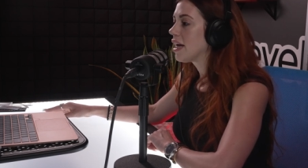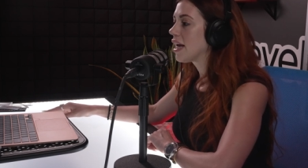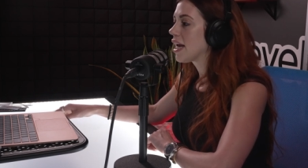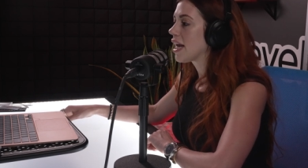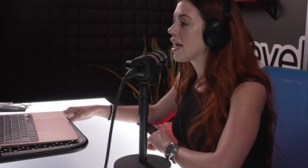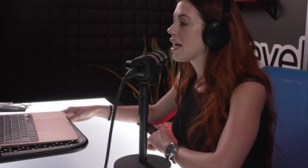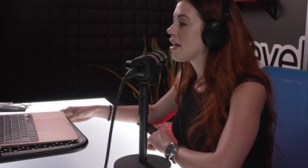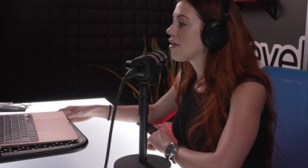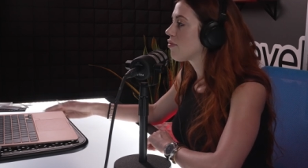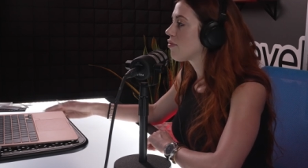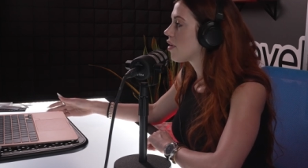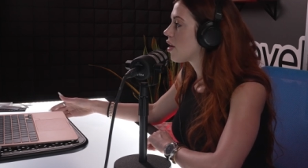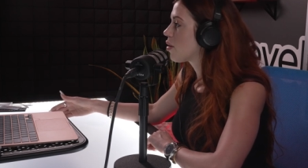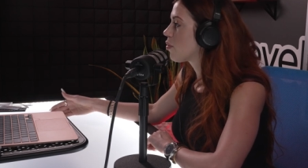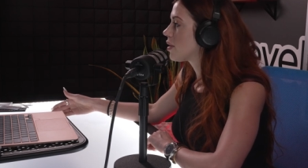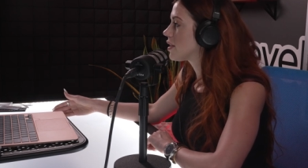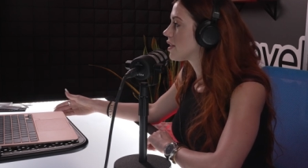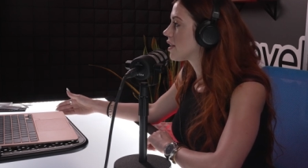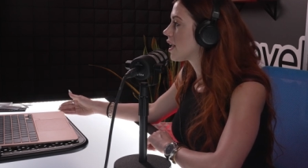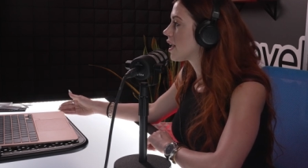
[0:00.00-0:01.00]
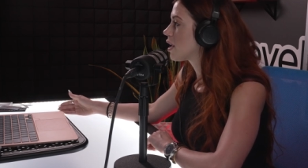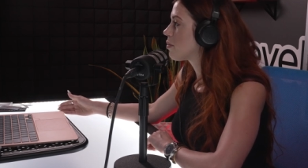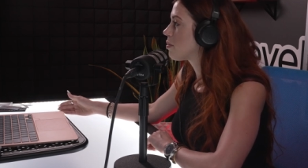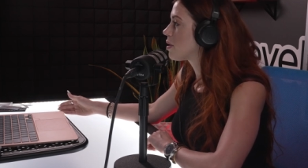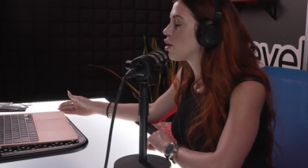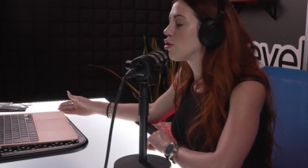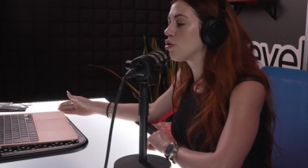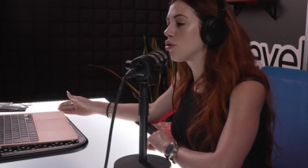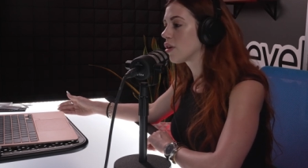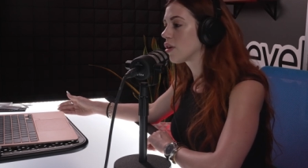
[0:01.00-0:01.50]
if it wasn't going to be
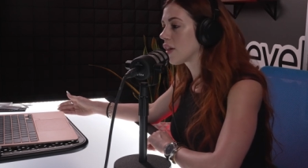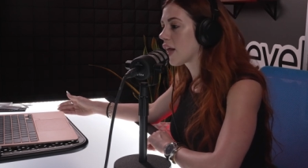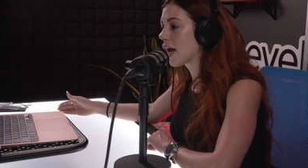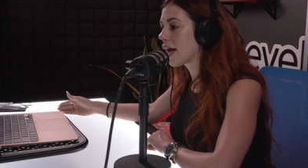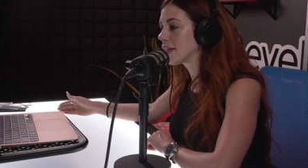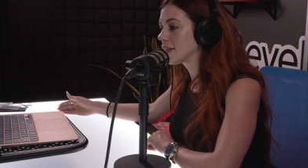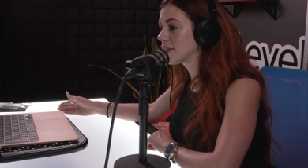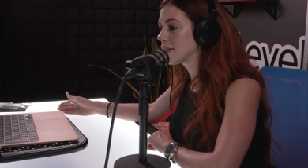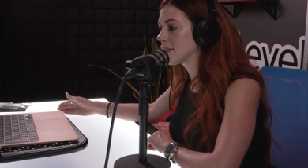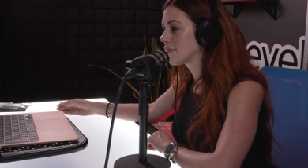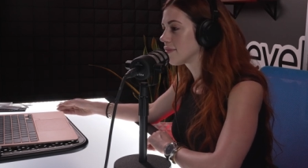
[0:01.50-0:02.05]
utilized.